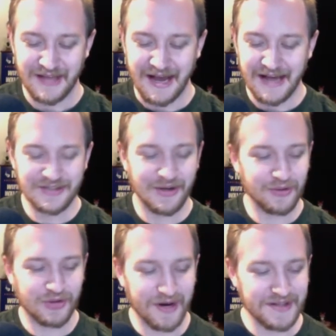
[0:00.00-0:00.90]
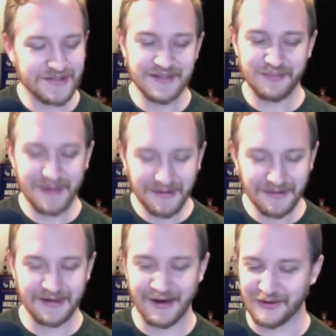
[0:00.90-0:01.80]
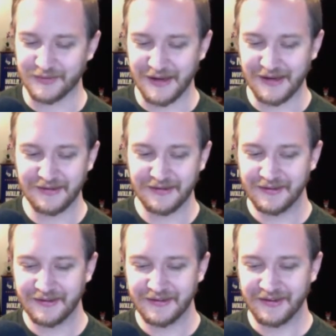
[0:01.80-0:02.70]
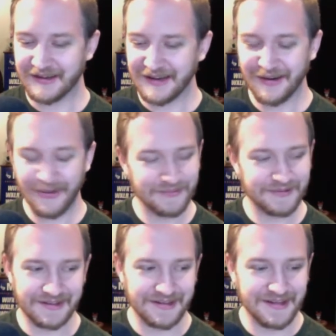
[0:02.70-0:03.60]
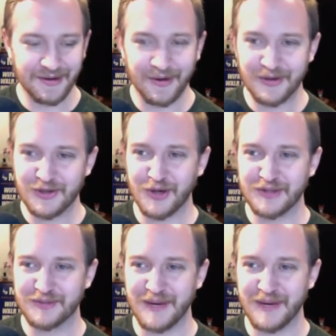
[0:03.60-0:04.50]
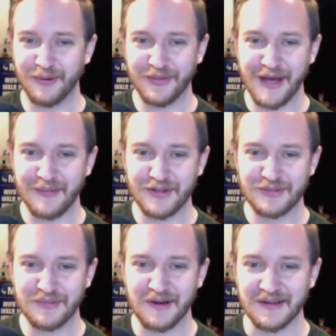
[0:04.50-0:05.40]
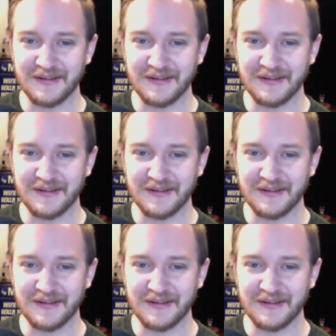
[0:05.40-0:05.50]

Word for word: I just don't trust these billionaires, man. Like I don't. It's hard to trust people with that much money.